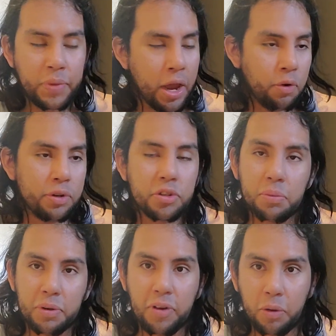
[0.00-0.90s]
area is going
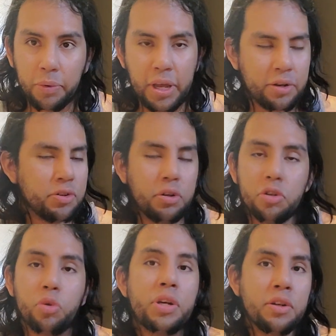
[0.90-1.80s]
to be available next. They're going
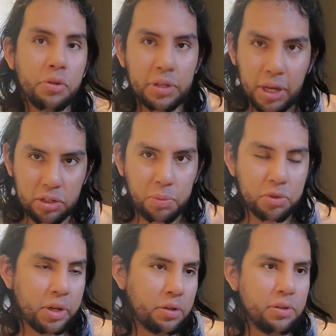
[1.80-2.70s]
to do Italy next,
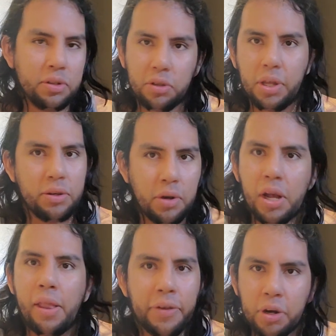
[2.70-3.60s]
most likely. Then, then
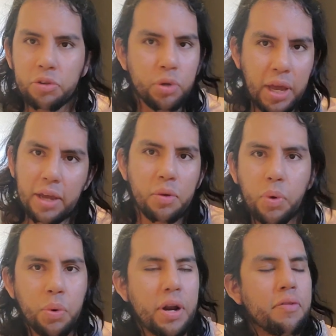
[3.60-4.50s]
you know, UK, and then
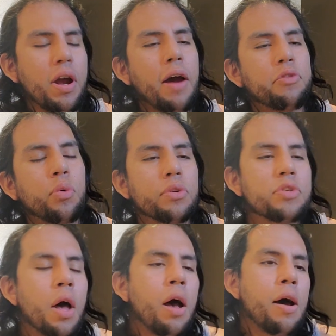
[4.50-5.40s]
whatever afterwards.
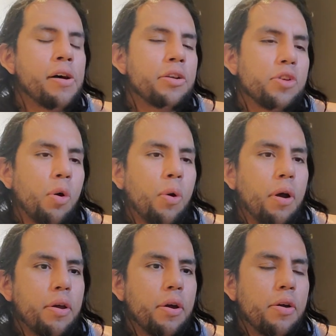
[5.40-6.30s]
So
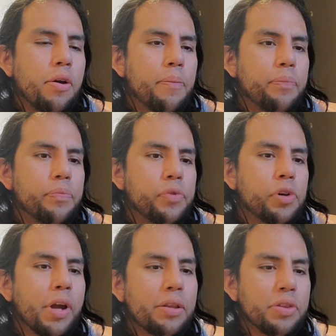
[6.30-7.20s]

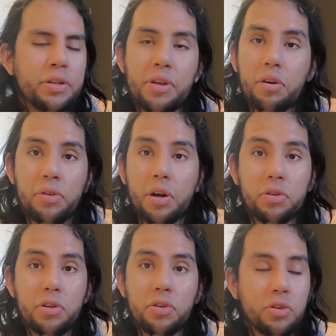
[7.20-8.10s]
you're getting things that are that are
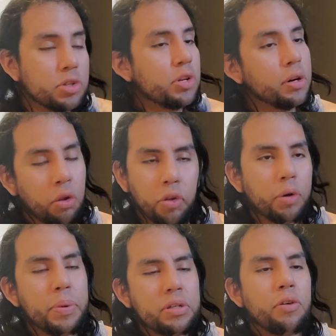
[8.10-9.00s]
just, just done a
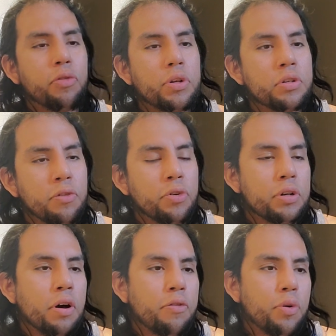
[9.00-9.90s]
little bit different, different
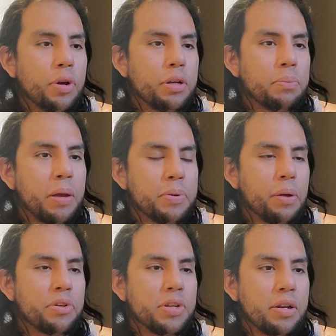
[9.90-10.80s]
enough where it might be
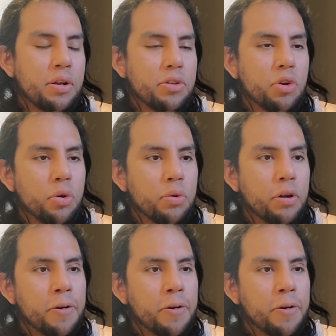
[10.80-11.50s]
able to stand on its own.